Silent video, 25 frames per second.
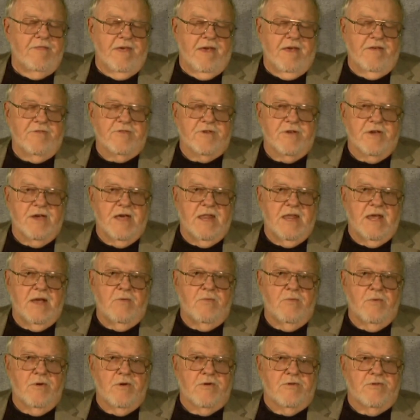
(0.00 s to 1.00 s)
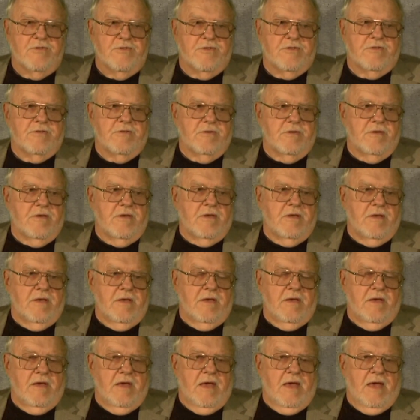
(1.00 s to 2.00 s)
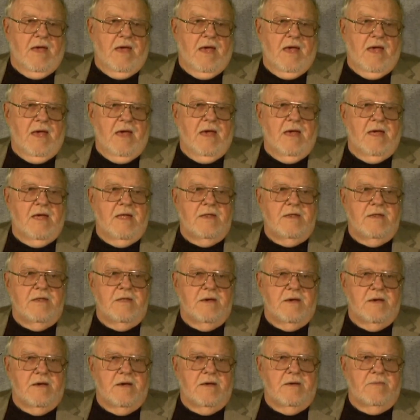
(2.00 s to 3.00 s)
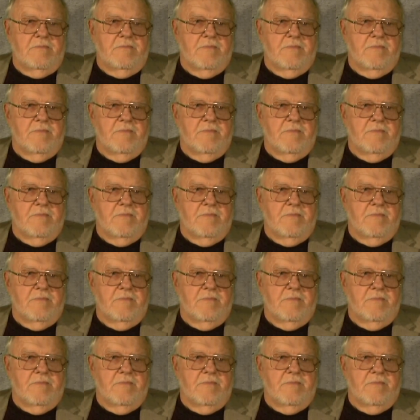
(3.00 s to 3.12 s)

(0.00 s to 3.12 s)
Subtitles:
and things are getting worse. And